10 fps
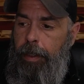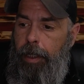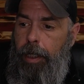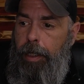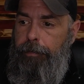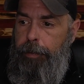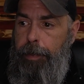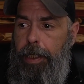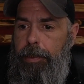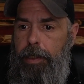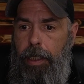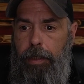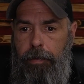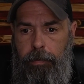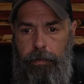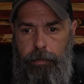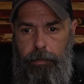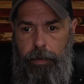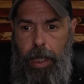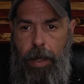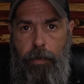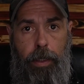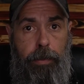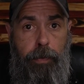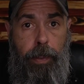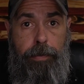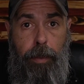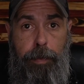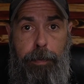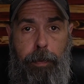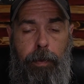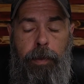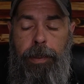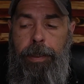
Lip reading: The biggest thing I run into, I tell people,